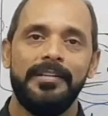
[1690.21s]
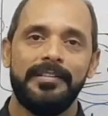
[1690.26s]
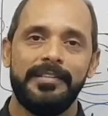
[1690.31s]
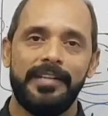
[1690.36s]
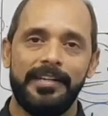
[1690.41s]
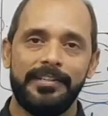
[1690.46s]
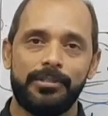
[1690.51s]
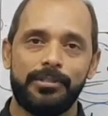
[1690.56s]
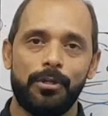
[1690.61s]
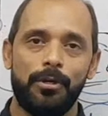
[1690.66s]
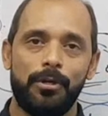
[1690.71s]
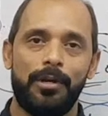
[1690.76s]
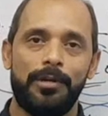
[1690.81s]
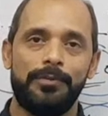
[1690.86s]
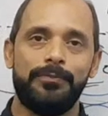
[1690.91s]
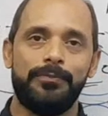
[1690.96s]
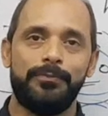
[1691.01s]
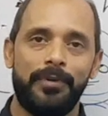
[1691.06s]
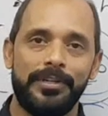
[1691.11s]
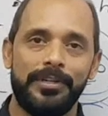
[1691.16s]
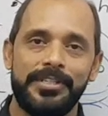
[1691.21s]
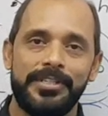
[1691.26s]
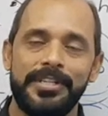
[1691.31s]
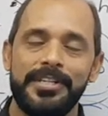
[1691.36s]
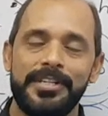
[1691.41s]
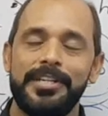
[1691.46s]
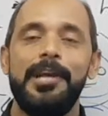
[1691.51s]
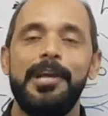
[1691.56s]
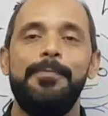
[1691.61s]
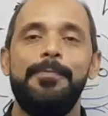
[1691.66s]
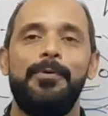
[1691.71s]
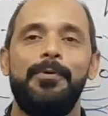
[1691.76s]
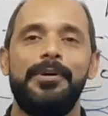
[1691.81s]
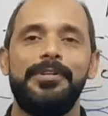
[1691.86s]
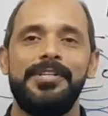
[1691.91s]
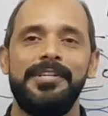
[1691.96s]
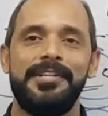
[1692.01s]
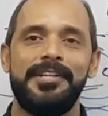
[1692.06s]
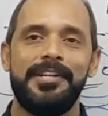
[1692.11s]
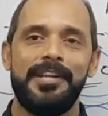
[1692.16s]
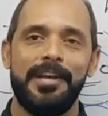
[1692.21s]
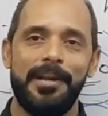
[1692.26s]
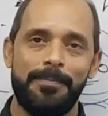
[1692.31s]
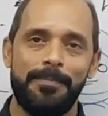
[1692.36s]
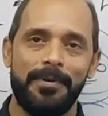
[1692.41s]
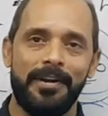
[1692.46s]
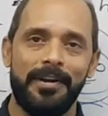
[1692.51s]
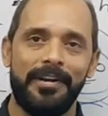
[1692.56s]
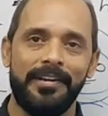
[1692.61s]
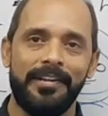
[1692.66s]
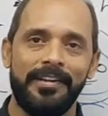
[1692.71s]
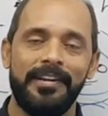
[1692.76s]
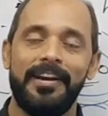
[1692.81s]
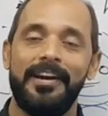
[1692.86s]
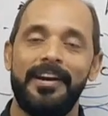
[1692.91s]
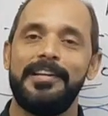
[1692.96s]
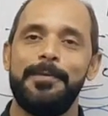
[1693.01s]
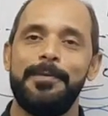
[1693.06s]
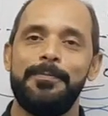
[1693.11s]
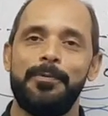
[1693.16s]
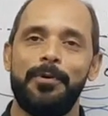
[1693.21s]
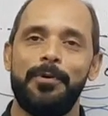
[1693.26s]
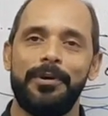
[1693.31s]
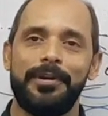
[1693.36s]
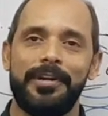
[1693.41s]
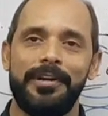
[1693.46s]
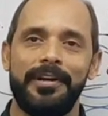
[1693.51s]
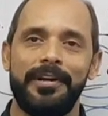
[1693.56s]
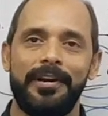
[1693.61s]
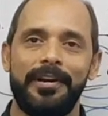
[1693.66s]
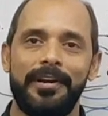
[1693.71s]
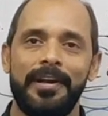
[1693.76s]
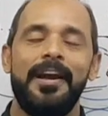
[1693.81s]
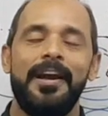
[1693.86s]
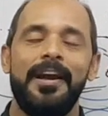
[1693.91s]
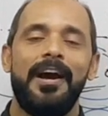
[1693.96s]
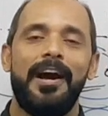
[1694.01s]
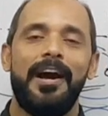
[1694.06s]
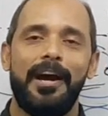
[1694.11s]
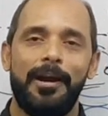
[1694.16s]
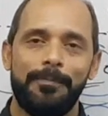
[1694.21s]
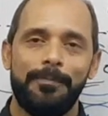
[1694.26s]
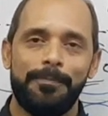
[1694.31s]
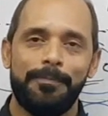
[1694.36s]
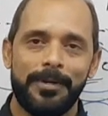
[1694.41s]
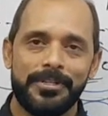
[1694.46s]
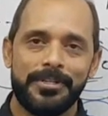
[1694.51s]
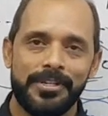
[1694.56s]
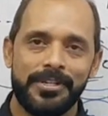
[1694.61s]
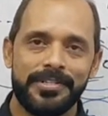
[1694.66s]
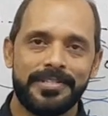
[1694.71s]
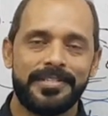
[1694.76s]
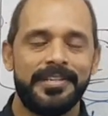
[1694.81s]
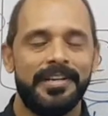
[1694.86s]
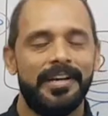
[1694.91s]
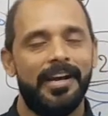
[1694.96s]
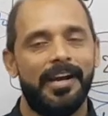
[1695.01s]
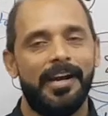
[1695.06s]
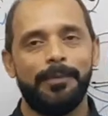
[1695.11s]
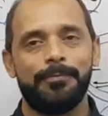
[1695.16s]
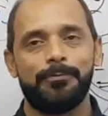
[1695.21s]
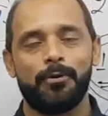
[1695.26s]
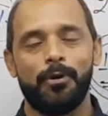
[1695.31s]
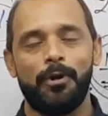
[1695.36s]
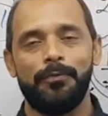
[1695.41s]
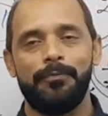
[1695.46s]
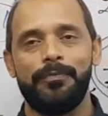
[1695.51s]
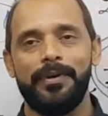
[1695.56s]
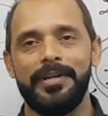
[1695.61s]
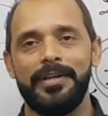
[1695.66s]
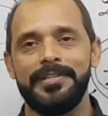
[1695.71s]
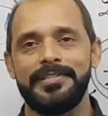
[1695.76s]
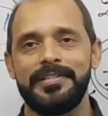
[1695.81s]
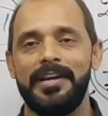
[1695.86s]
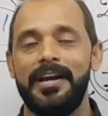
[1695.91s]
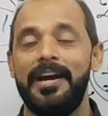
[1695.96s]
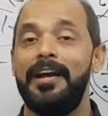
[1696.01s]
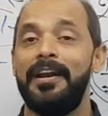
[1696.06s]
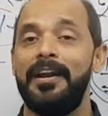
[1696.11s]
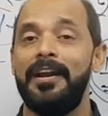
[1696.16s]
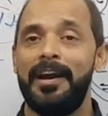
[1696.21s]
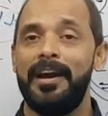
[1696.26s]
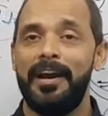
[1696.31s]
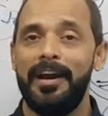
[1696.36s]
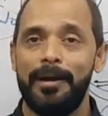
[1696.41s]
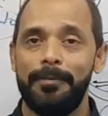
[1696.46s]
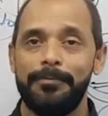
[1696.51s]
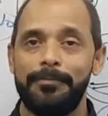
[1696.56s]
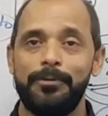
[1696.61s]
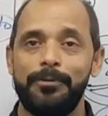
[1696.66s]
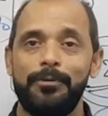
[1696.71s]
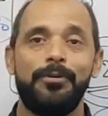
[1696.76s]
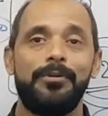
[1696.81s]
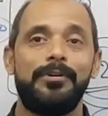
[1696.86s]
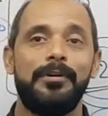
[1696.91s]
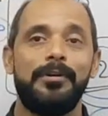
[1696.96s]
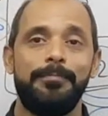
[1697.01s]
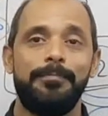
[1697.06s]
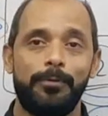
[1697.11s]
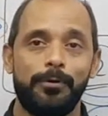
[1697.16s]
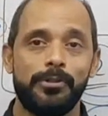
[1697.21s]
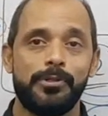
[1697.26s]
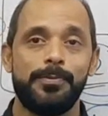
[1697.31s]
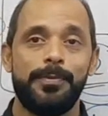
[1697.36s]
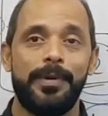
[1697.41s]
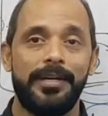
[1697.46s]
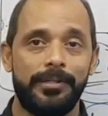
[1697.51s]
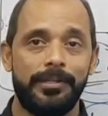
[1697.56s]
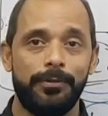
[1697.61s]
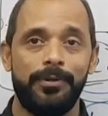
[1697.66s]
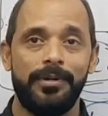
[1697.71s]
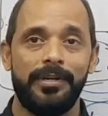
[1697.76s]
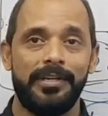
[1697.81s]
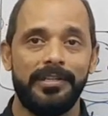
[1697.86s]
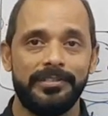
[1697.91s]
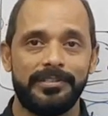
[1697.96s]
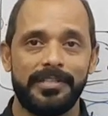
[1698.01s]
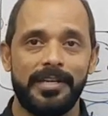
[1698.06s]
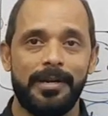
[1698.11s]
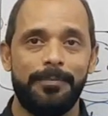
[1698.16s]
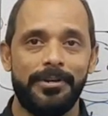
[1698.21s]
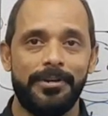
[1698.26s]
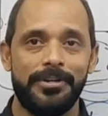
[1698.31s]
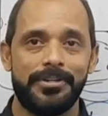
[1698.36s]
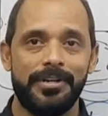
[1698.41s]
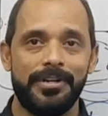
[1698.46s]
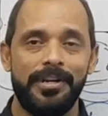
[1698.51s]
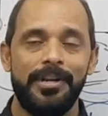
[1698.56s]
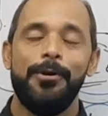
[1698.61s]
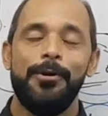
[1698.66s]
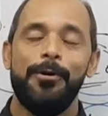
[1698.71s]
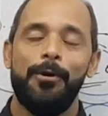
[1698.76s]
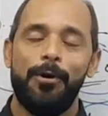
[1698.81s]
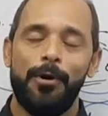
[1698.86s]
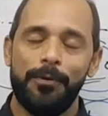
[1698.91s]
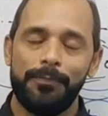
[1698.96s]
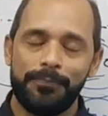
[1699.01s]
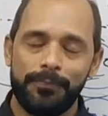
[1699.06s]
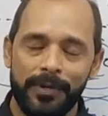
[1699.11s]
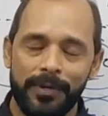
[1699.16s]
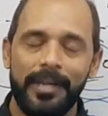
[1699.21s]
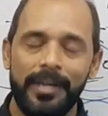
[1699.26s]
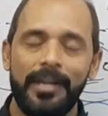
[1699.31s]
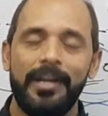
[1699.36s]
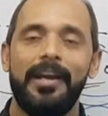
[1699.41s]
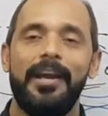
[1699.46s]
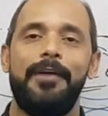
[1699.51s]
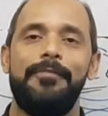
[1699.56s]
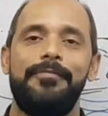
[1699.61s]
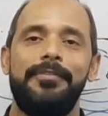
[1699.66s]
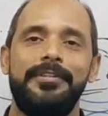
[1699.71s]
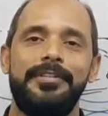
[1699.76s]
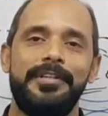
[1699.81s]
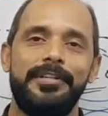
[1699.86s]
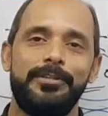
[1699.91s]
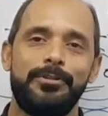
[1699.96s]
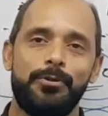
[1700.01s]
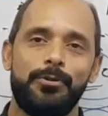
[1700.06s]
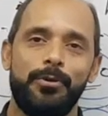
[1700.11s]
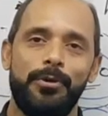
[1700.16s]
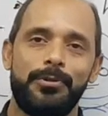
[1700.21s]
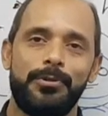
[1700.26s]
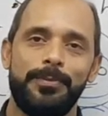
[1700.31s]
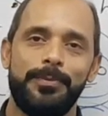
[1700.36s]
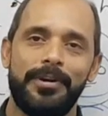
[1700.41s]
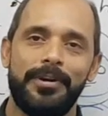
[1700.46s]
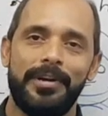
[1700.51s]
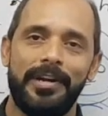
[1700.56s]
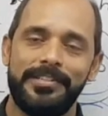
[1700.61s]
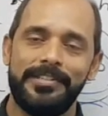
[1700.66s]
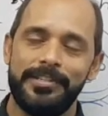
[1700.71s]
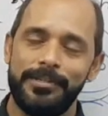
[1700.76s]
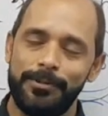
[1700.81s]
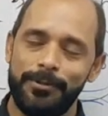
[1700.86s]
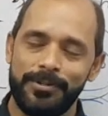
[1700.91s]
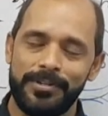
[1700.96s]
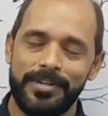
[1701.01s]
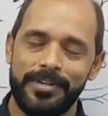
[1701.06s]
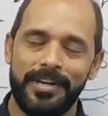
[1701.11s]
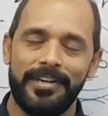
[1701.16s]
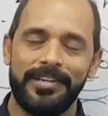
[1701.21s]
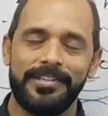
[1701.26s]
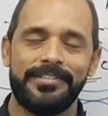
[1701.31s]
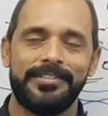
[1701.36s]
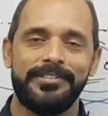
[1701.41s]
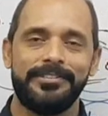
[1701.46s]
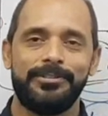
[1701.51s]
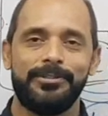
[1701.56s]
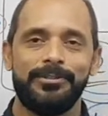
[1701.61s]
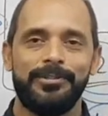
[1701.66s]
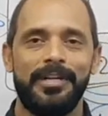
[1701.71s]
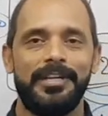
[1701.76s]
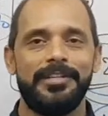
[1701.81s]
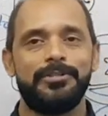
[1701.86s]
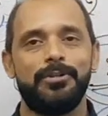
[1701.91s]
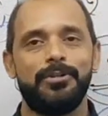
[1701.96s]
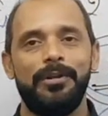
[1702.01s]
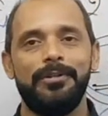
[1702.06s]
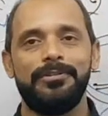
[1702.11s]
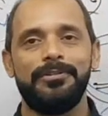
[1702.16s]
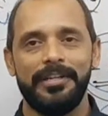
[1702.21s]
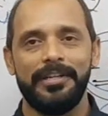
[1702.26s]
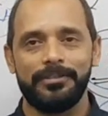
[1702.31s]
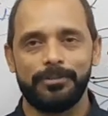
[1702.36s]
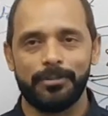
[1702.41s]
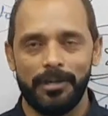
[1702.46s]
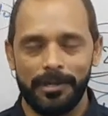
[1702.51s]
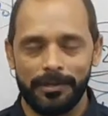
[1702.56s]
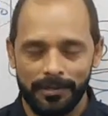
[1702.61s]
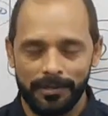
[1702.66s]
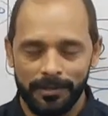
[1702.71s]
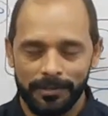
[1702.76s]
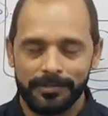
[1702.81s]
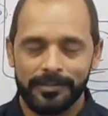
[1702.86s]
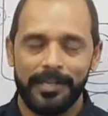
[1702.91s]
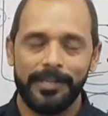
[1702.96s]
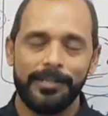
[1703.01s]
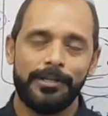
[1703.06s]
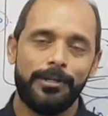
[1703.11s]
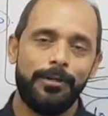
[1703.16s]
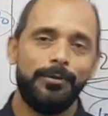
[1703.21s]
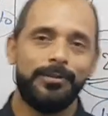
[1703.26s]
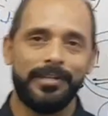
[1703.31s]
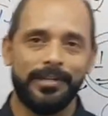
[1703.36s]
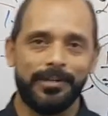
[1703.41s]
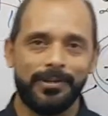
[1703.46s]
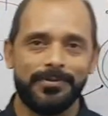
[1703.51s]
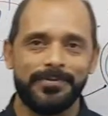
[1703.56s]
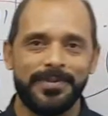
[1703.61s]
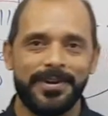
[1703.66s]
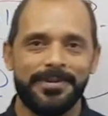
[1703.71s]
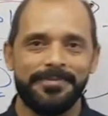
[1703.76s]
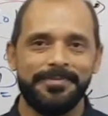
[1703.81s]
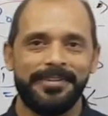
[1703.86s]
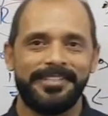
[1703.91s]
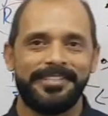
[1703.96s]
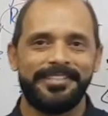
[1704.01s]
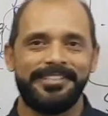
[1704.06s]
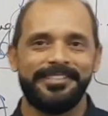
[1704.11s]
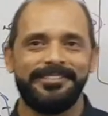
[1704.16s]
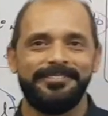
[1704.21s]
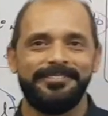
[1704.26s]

Thanks a lot for watching. Keep watching, keep learning and keep working hard. Have patience, have confidence, and have your composed mind during examination. Hopefully everything is going to be right in your direction. So that's all. Thanks a lot. Thank you very much.